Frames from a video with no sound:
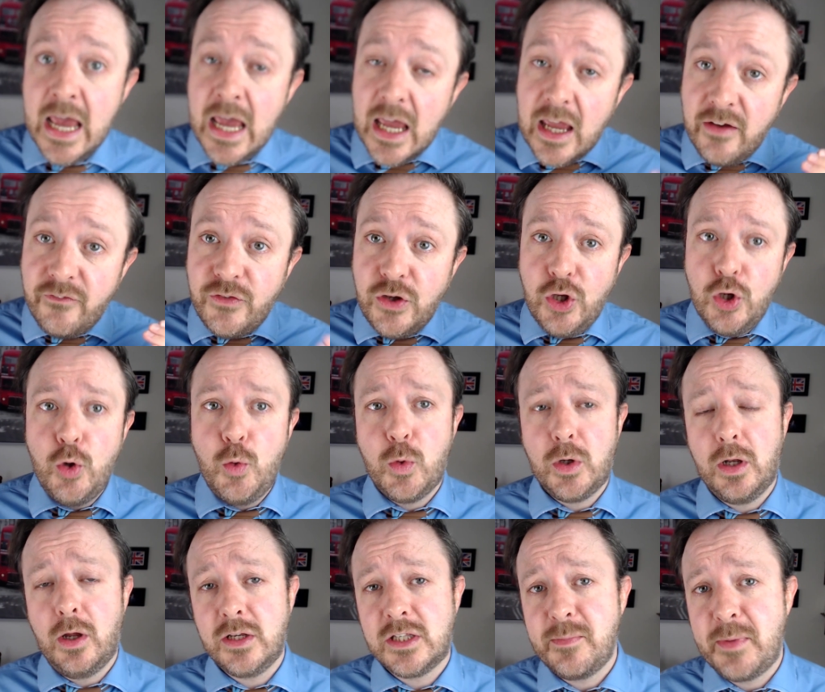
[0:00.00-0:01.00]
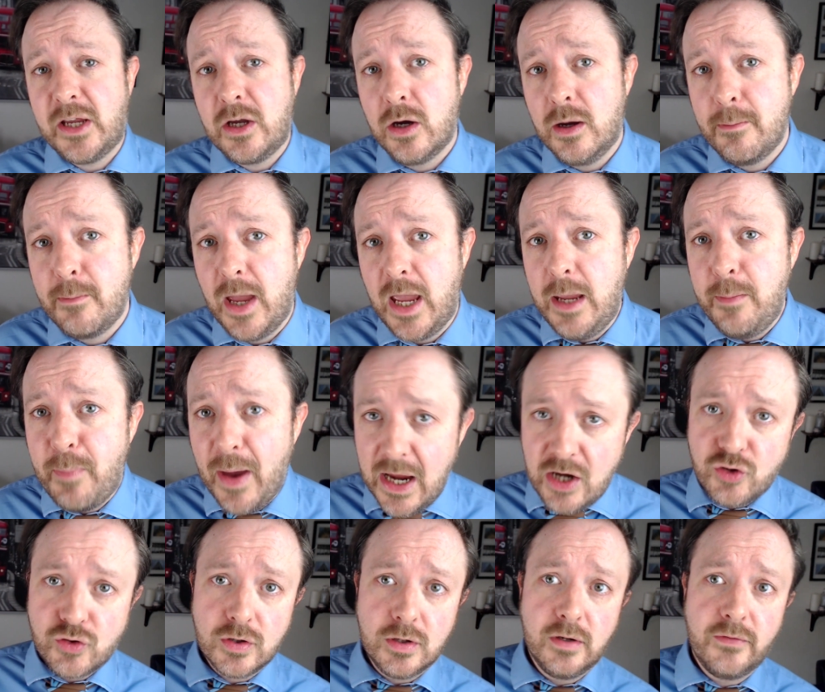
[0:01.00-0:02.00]
If you would like to become a
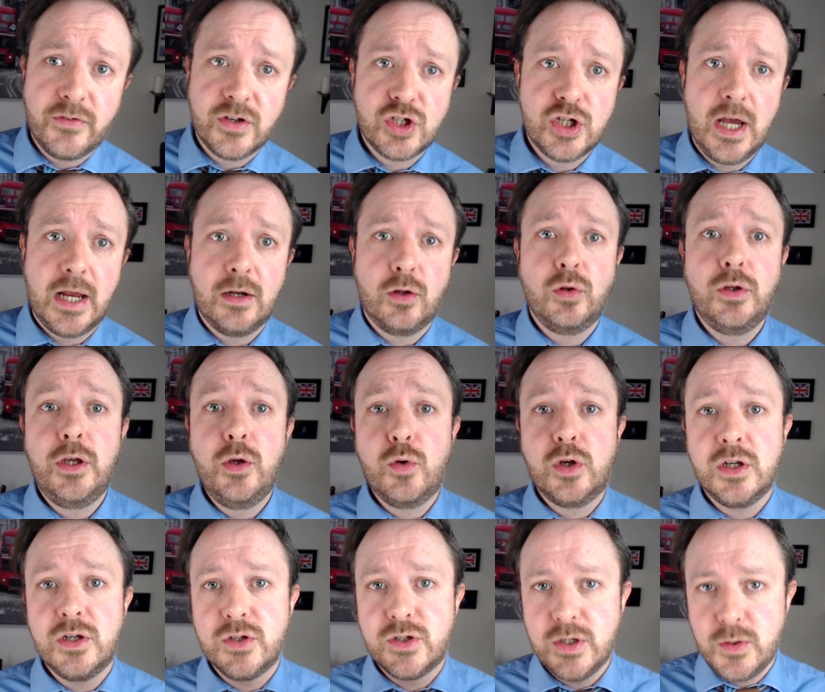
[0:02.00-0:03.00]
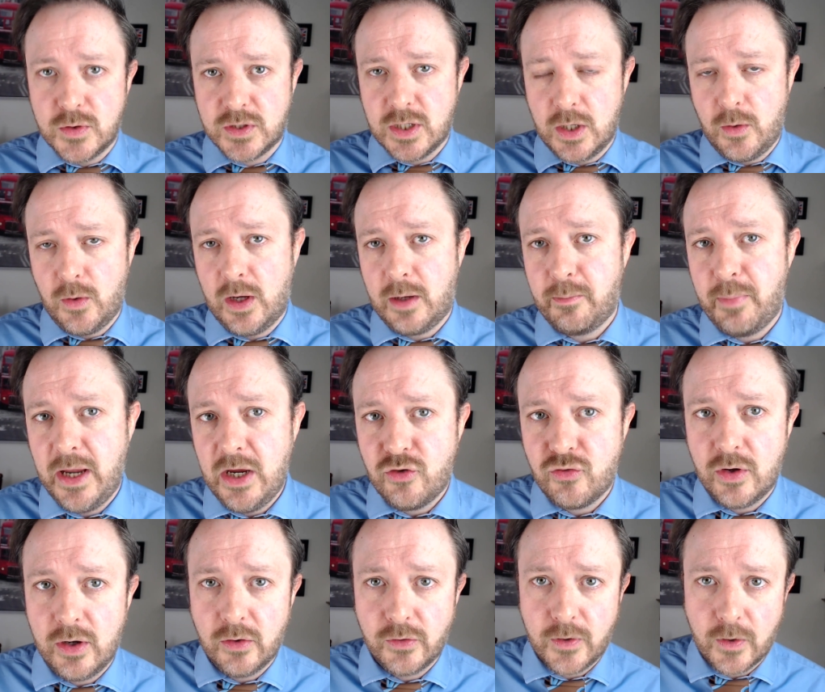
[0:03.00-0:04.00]
patron of the channel, you can do so at
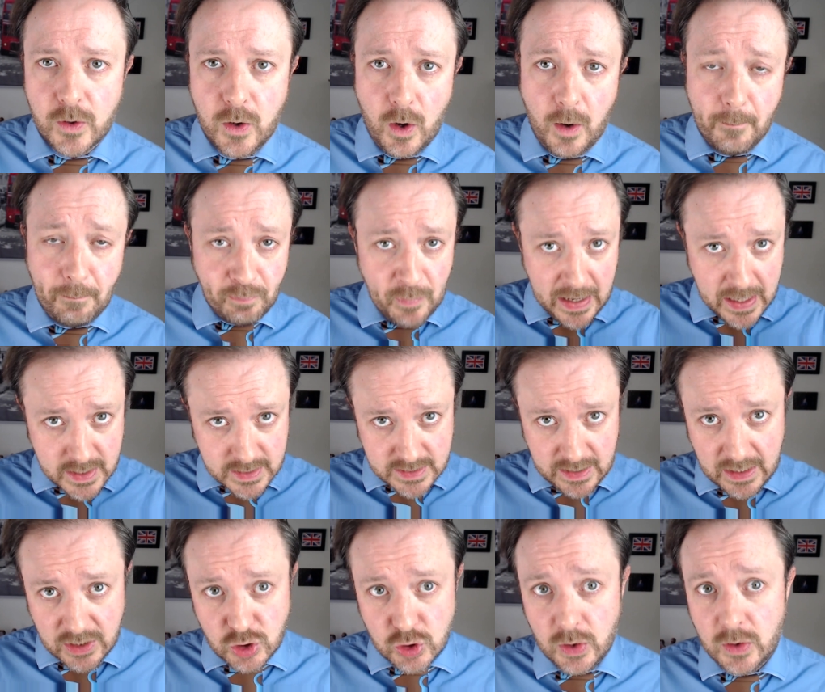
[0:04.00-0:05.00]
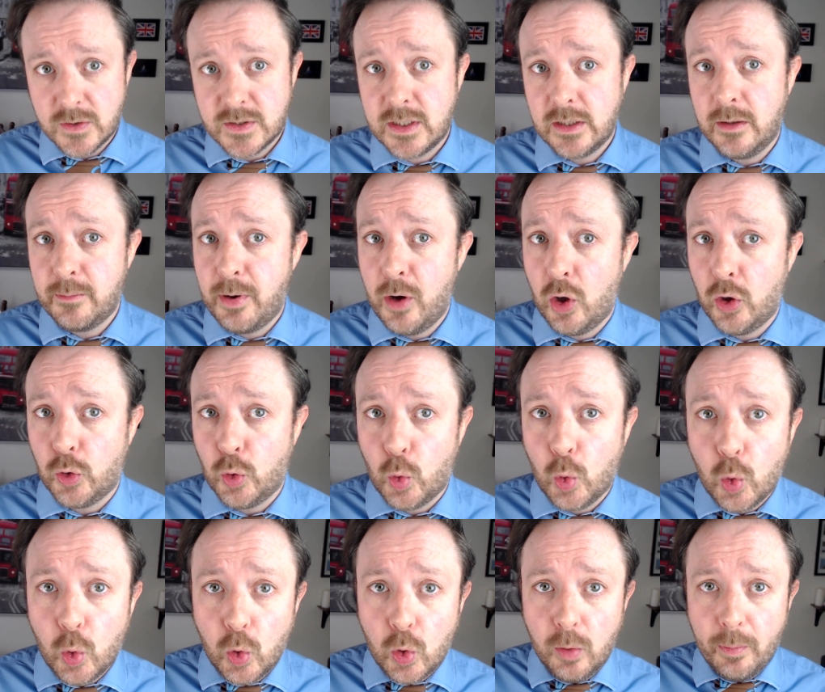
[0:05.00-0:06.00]
patreon.com/lostinthepond.
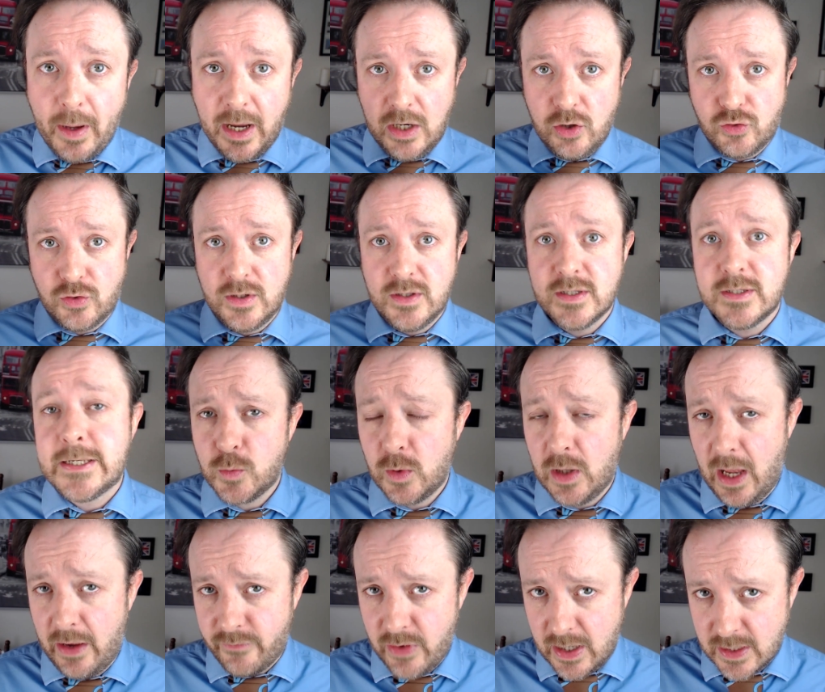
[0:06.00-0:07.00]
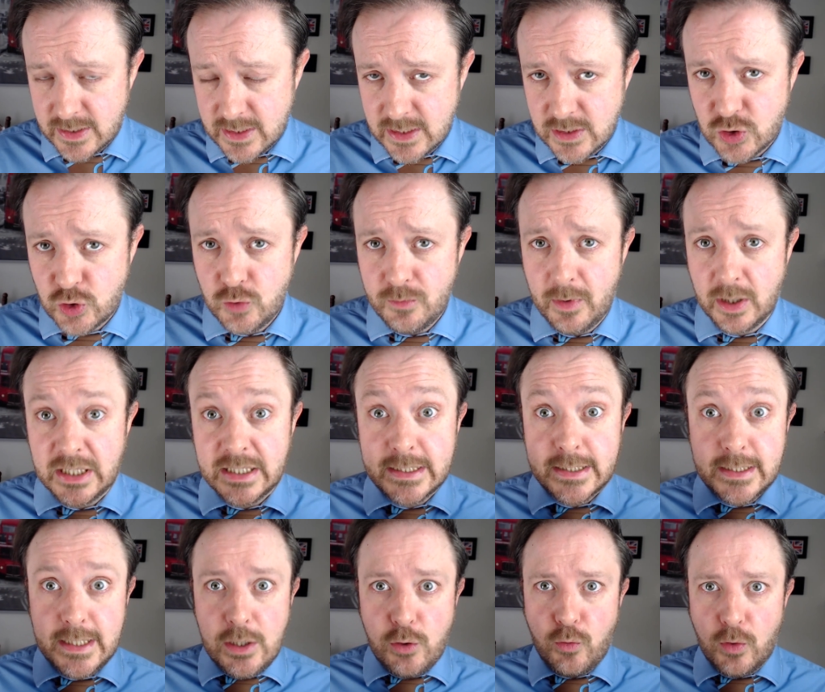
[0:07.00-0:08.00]
All patrons will have access to my
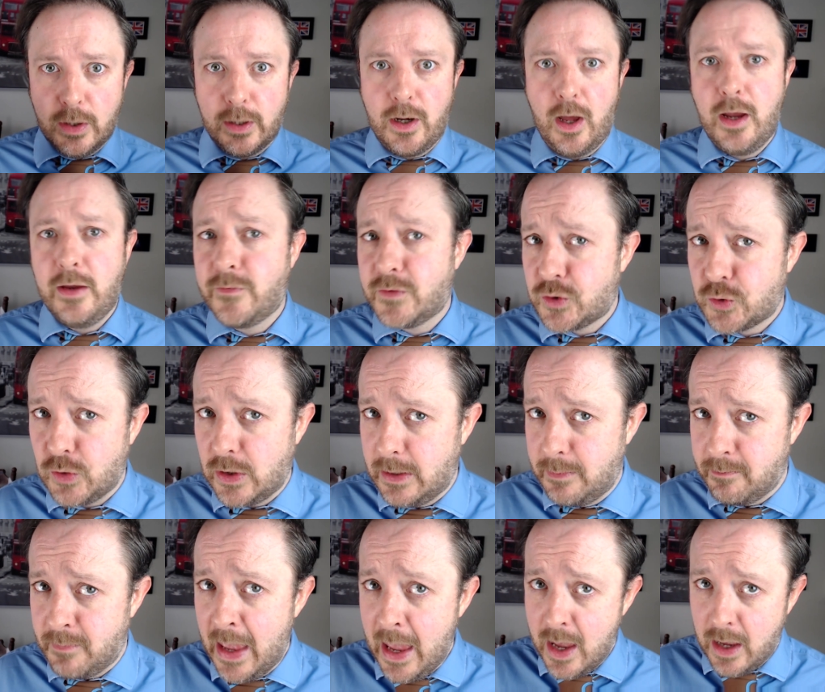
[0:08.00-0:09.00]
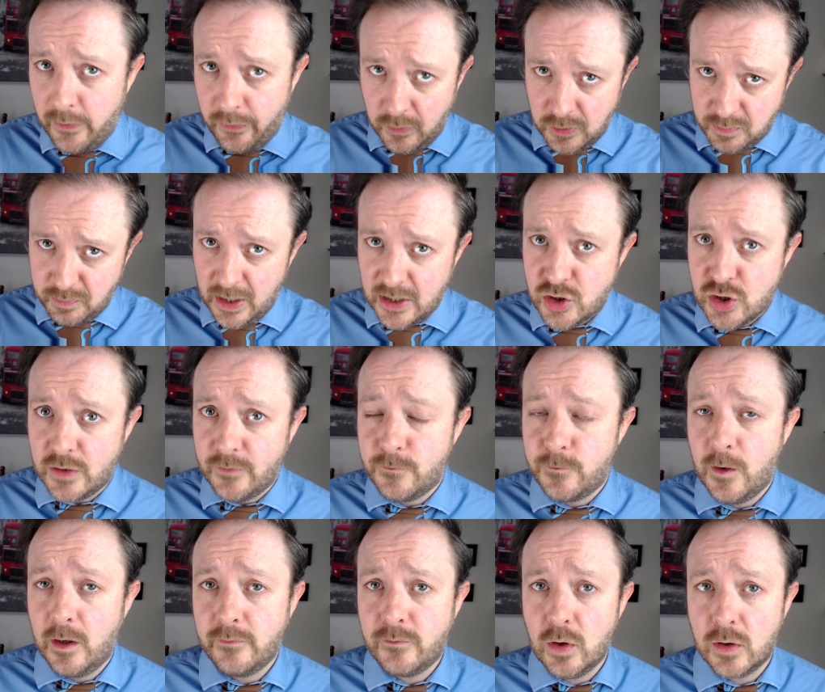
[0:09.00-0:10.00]
secret live stream, and those pledging
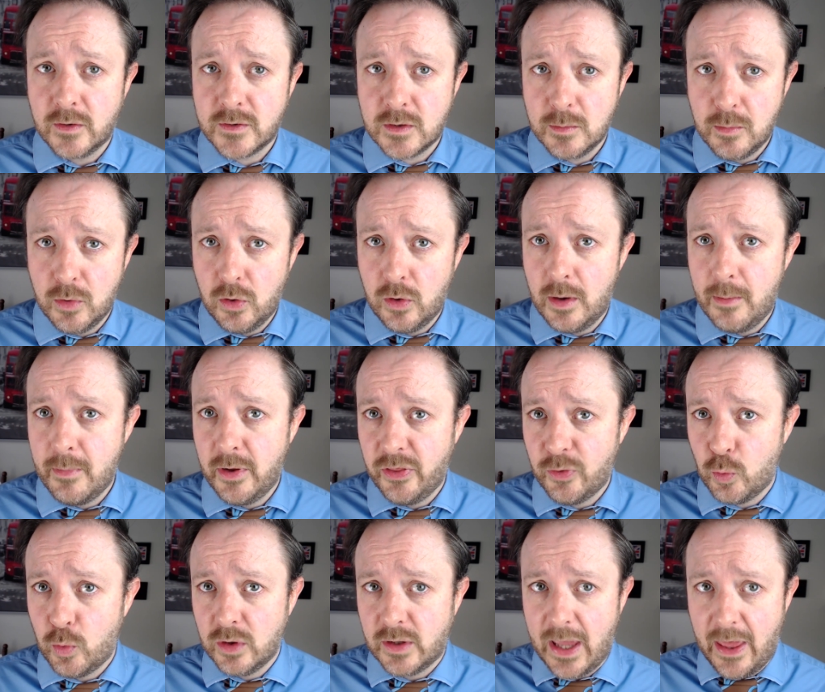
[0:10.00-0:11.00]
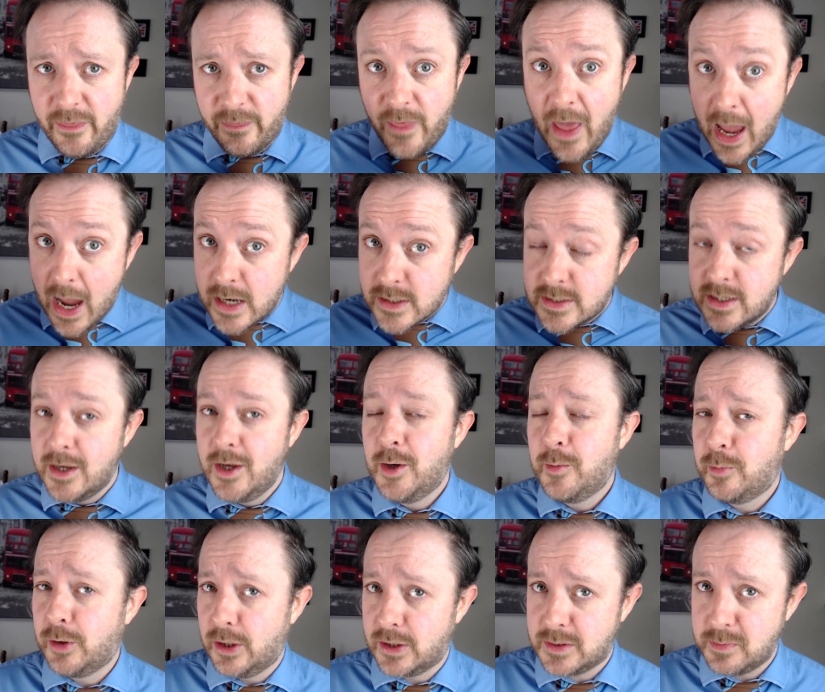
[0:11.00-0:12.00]
$5 or more a month will get that,
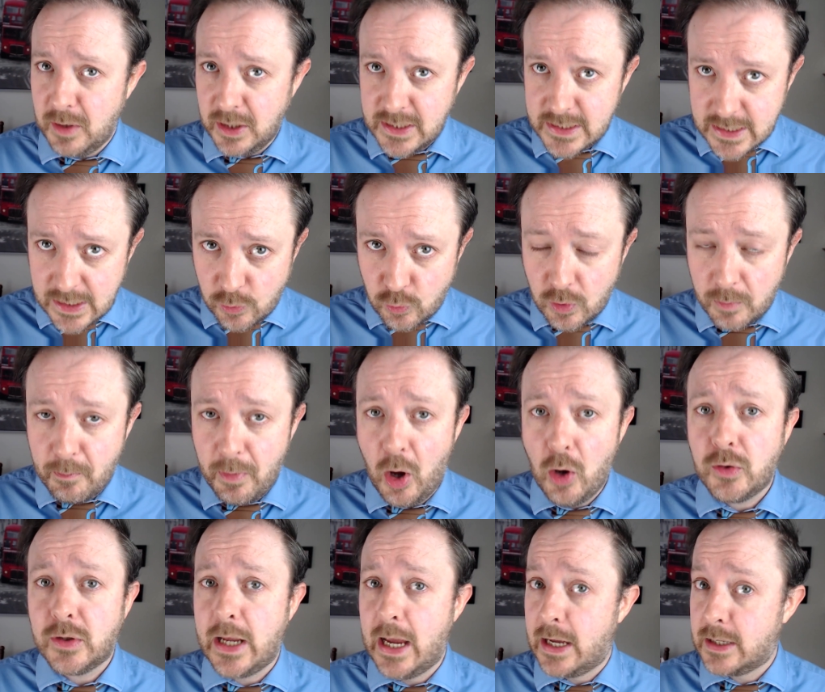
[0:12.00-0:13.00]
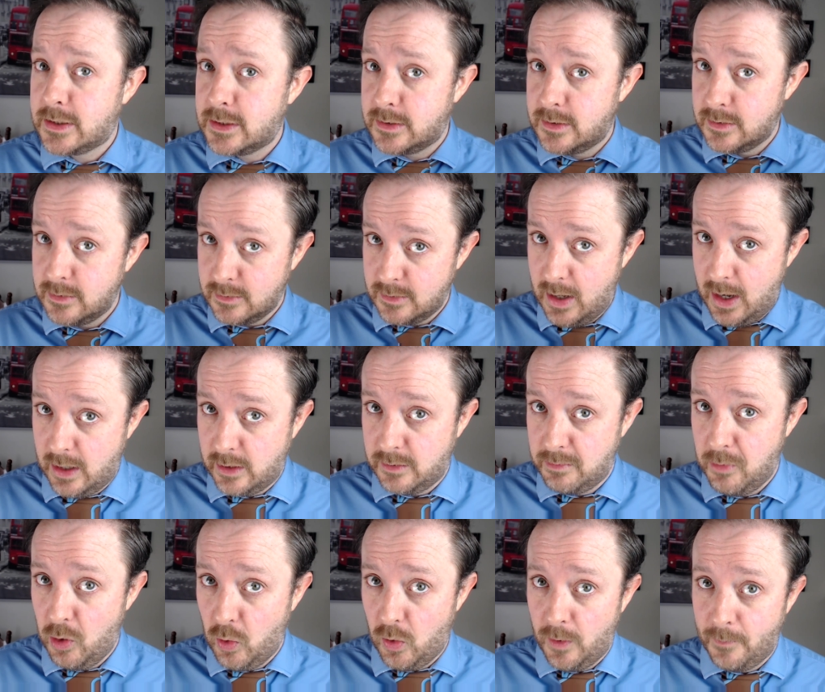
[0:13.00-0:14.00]
plus my secret podcast.
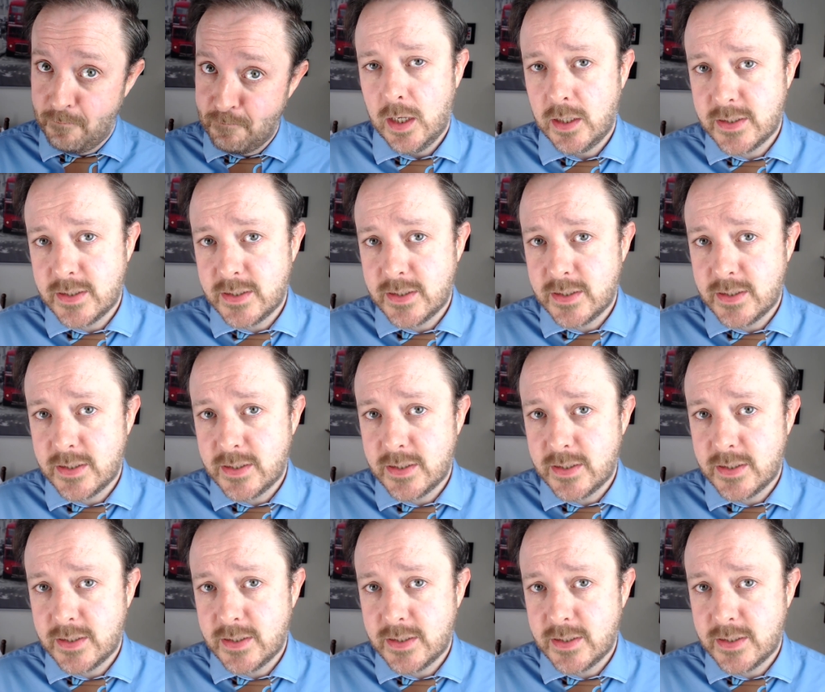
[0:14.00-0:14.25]
And more.